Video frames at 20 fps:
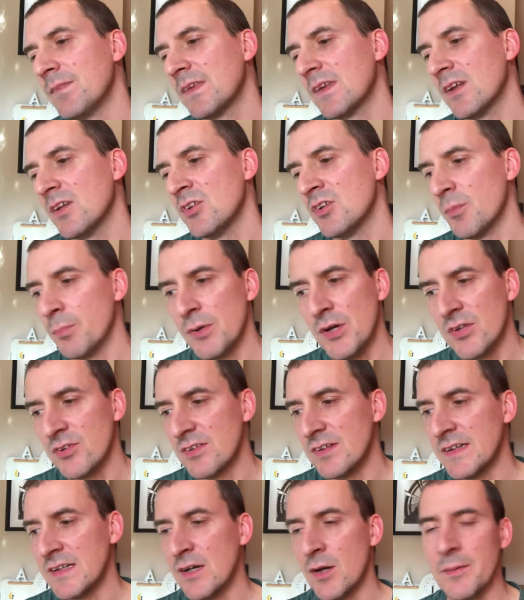So
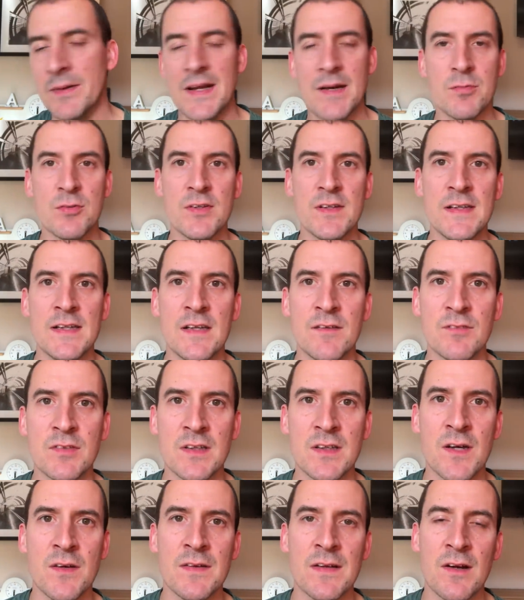personally, I would absolutely love
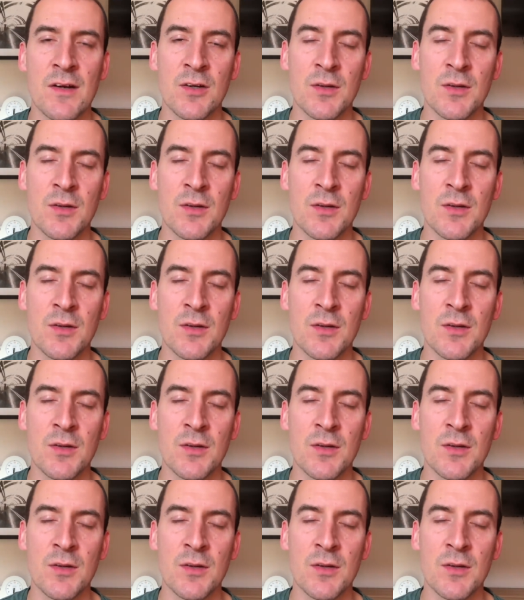to go there.